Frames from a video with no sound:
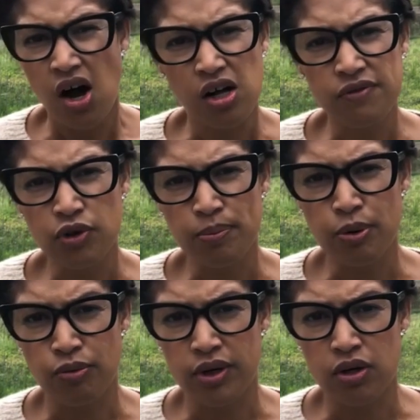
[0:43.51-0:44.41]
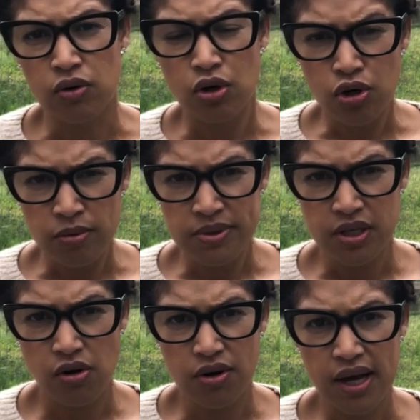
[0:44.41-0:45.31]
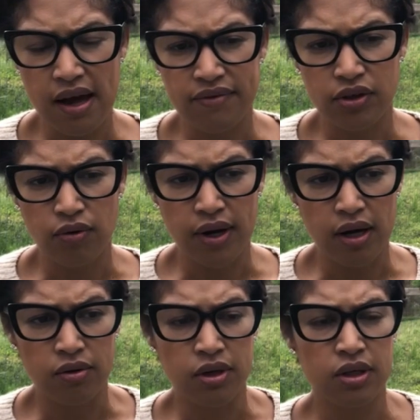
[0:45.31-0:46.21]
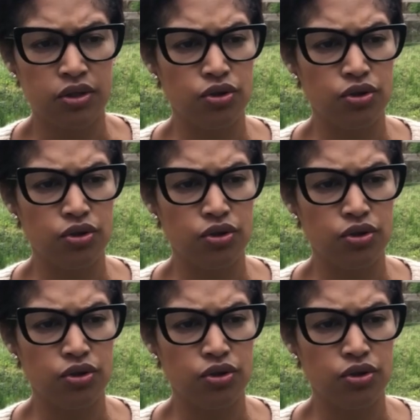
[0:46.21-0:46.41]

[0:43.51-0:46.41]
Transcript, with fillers: All of your perennial herbs that you already have in the ground,